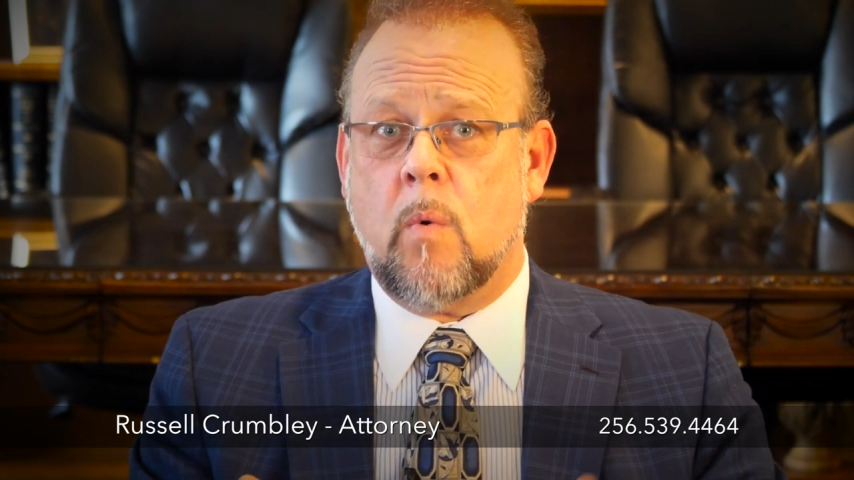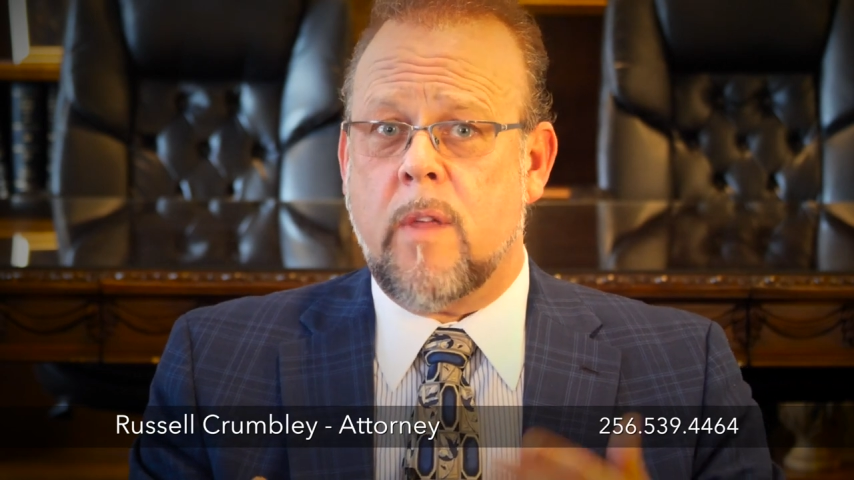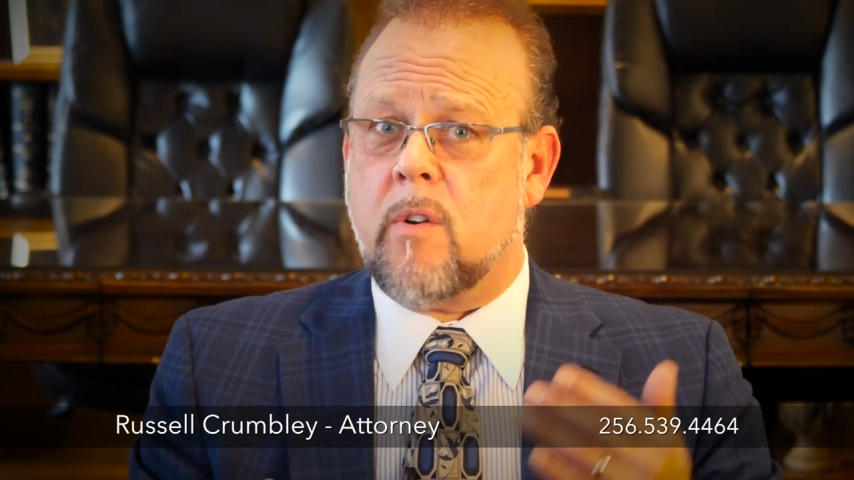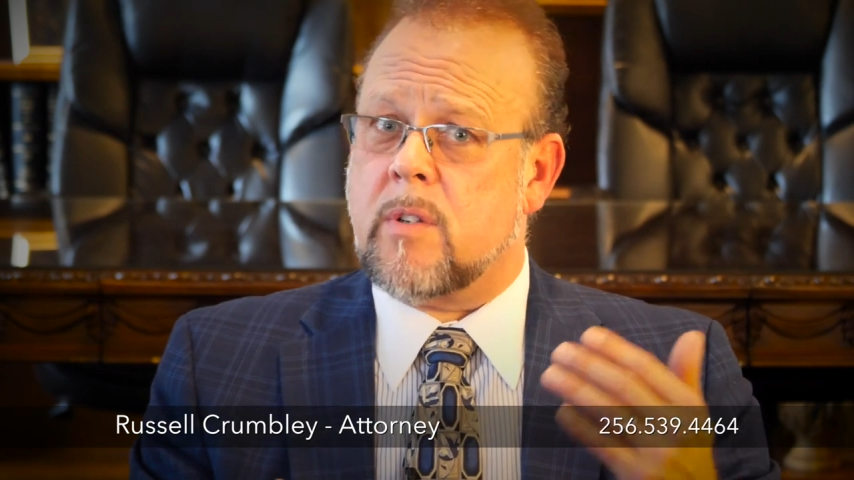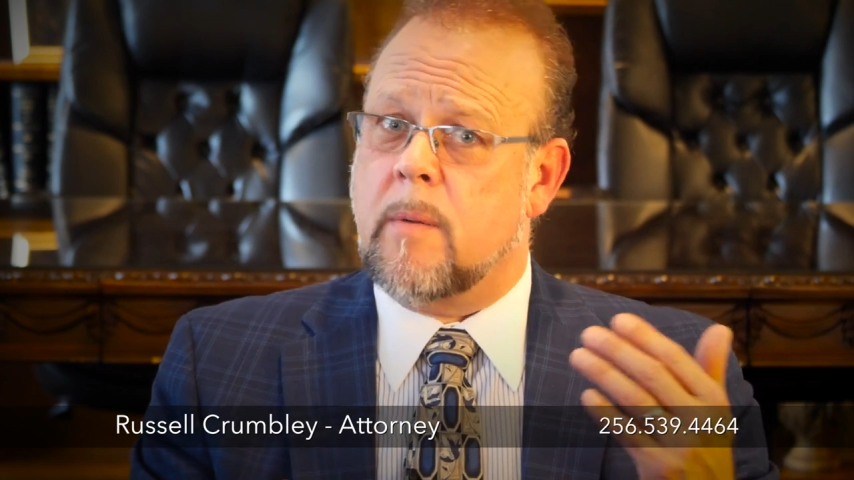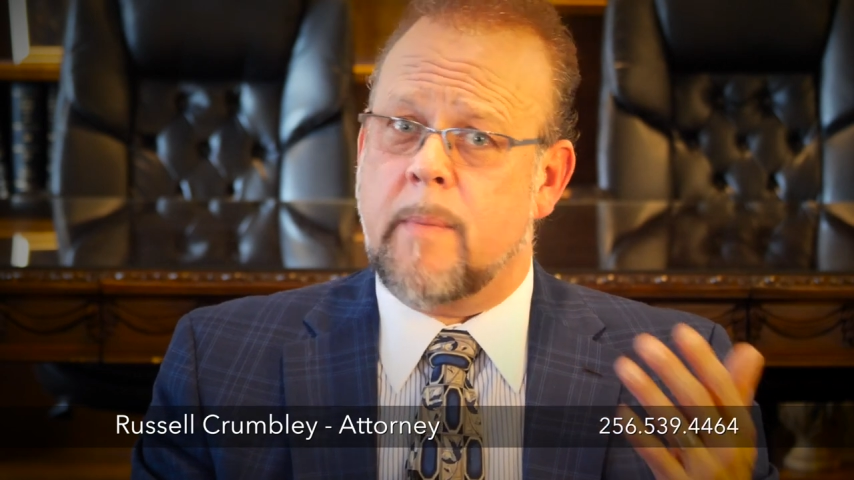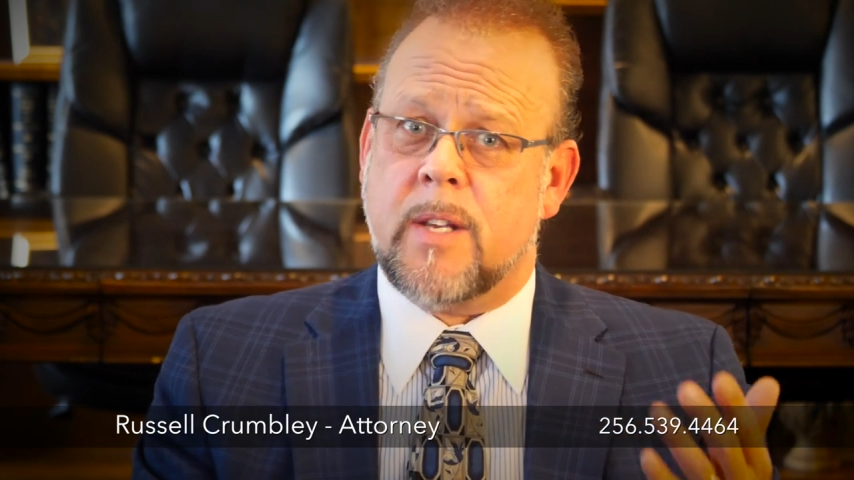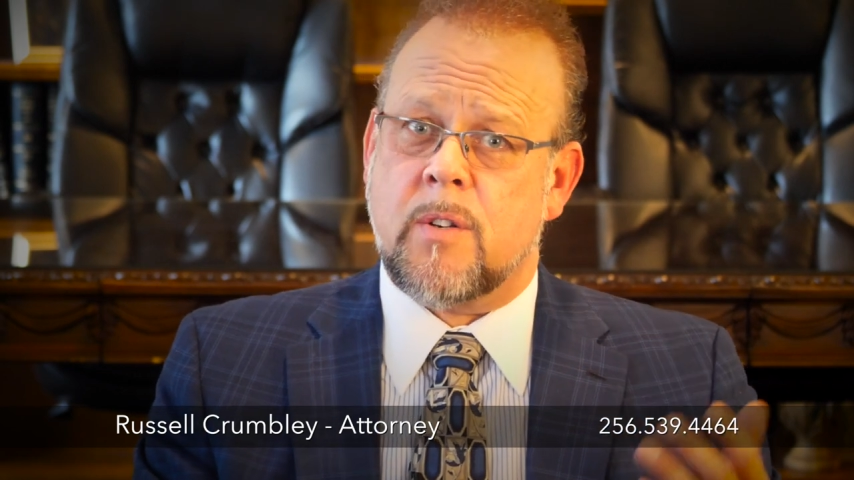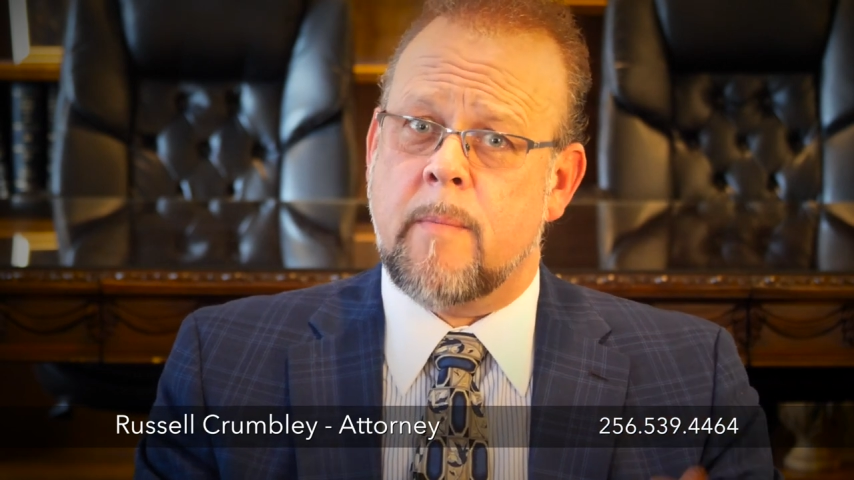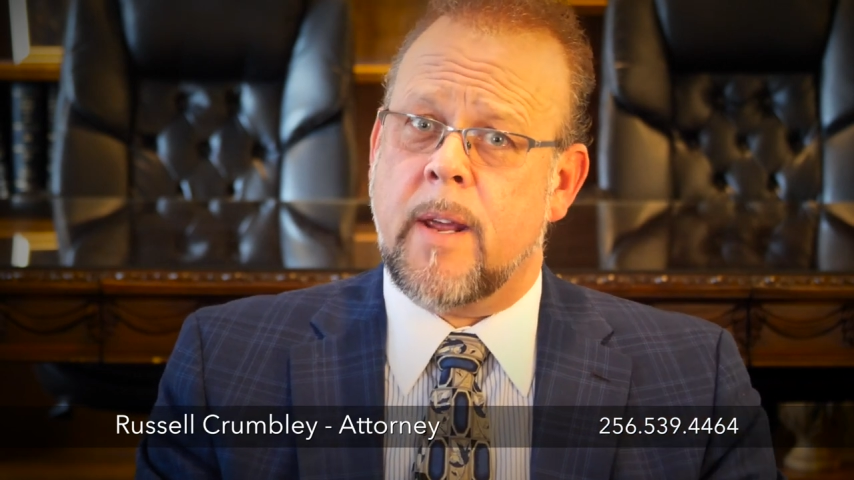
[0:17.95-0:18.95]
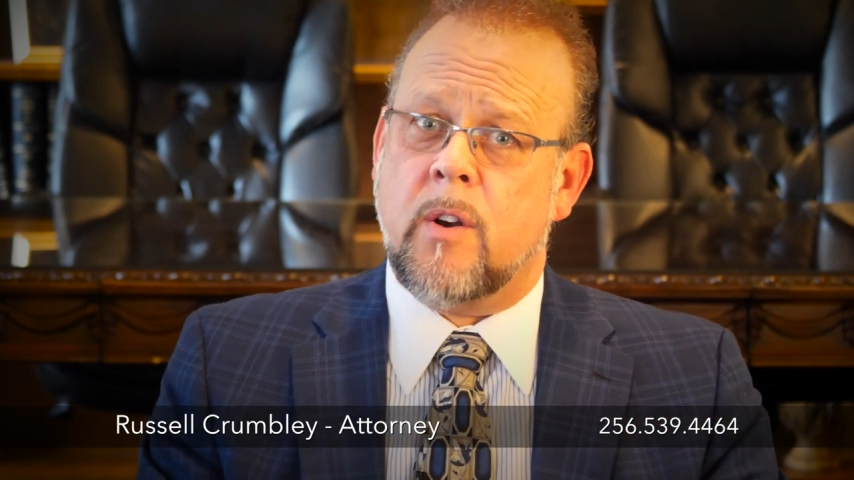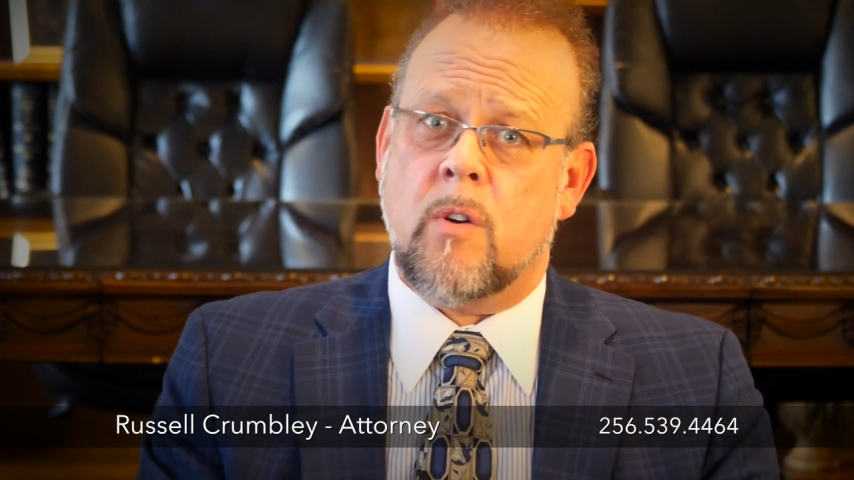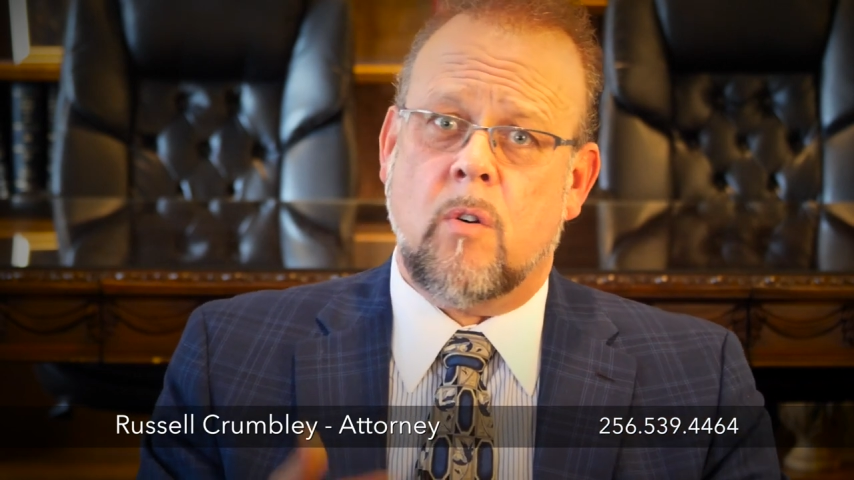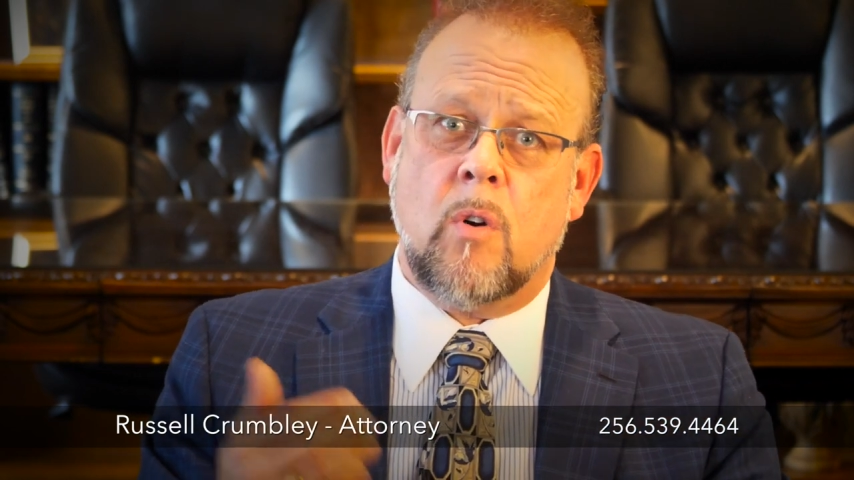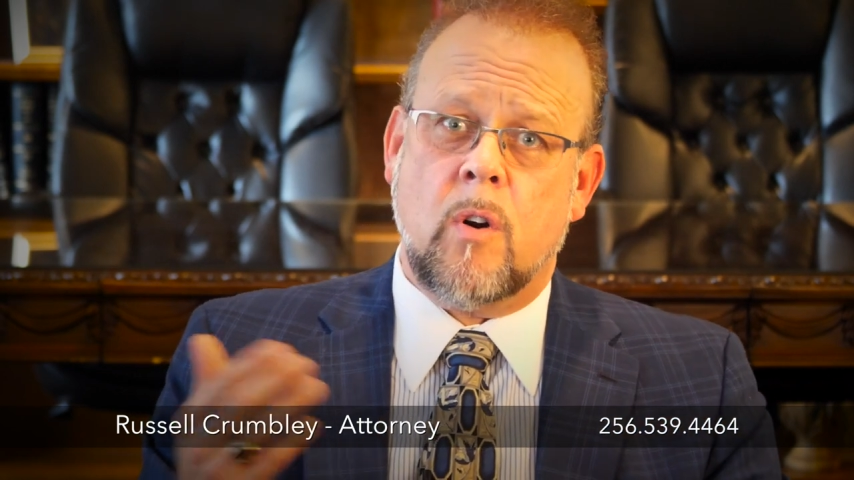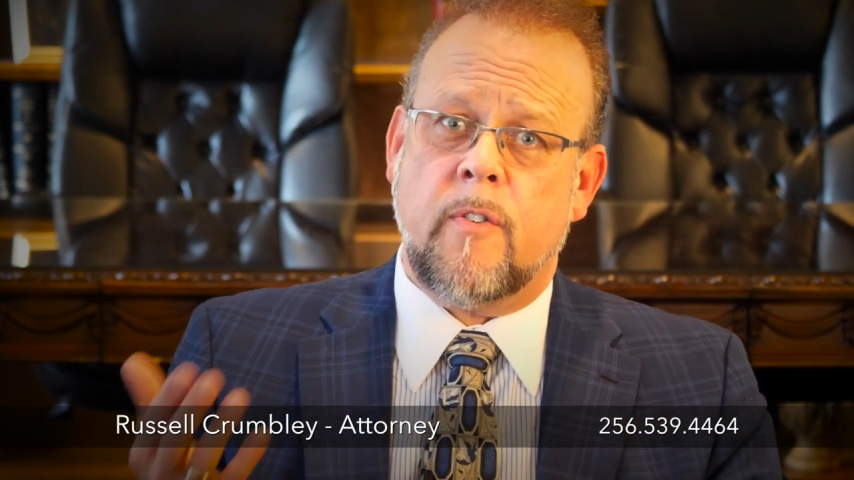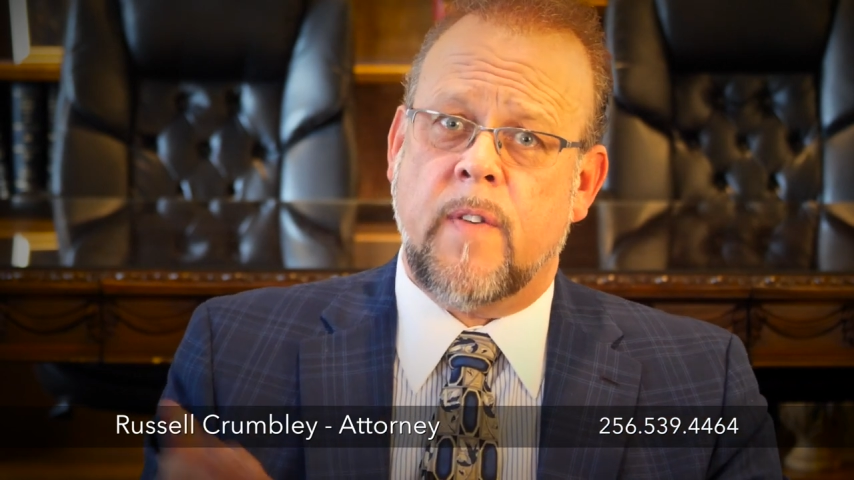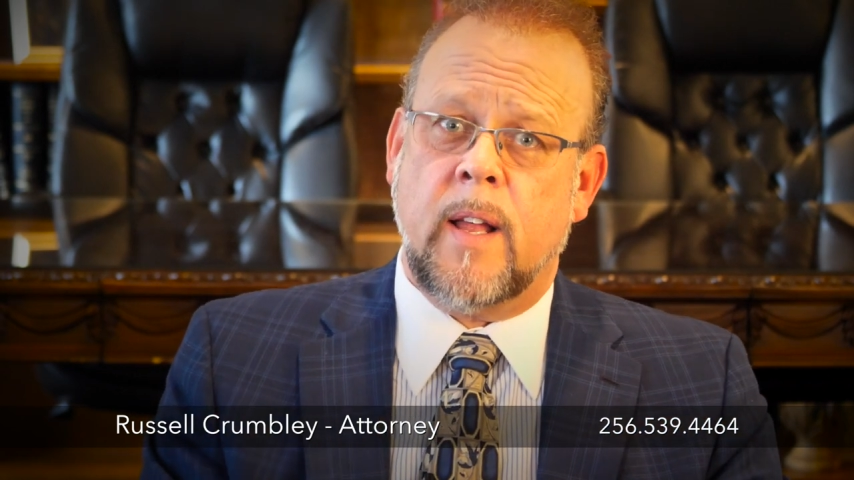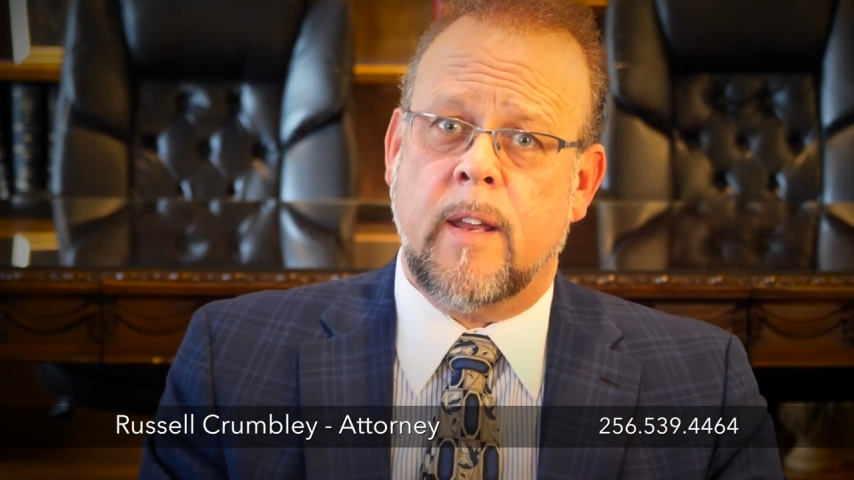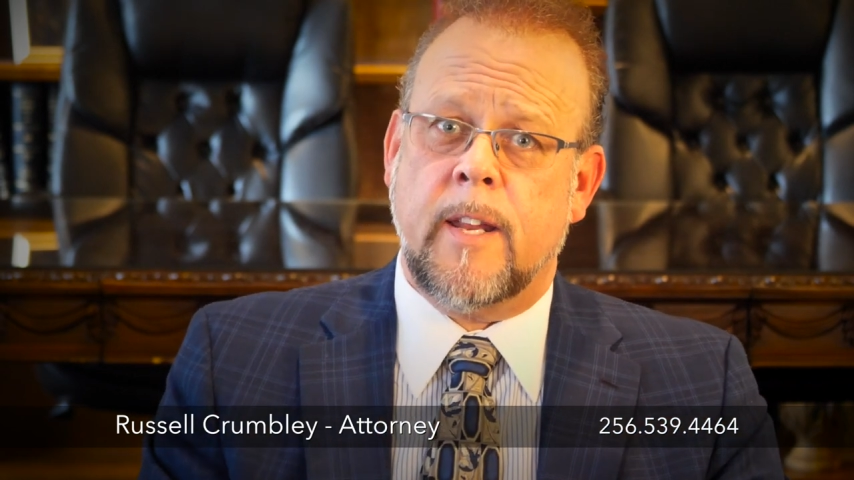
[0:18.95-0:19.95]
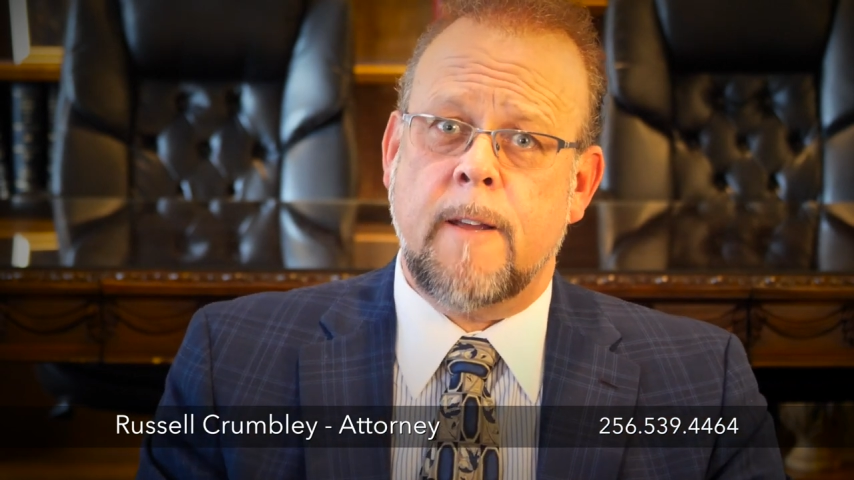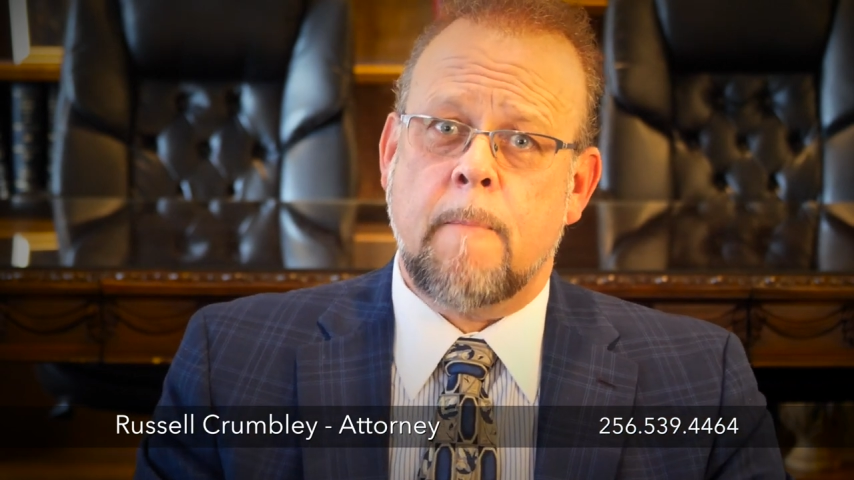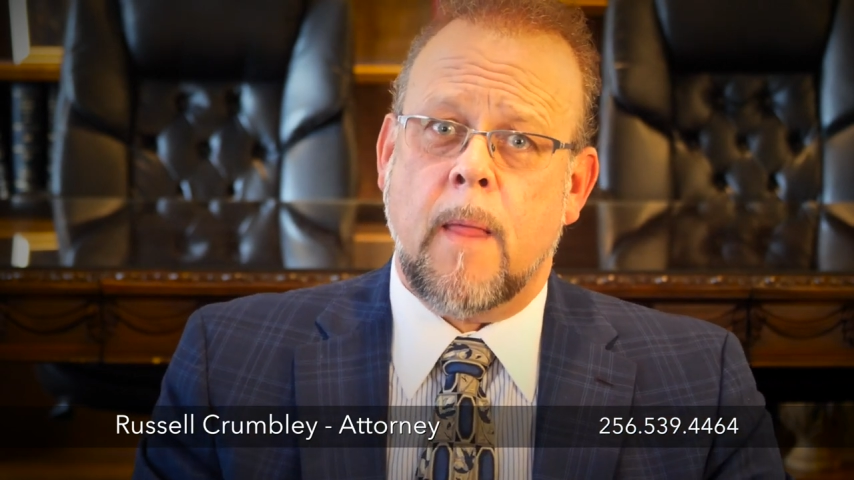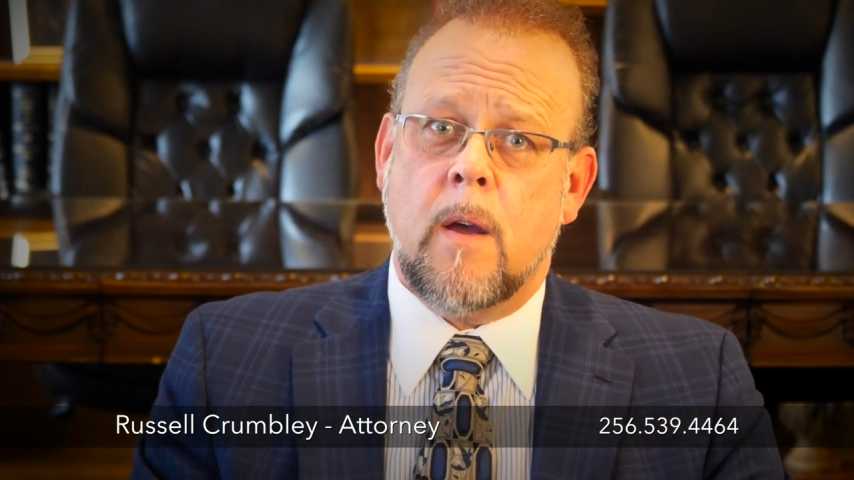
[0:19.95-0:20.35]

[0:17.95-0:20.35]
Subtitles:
whether it's a misdemeanor or a felony,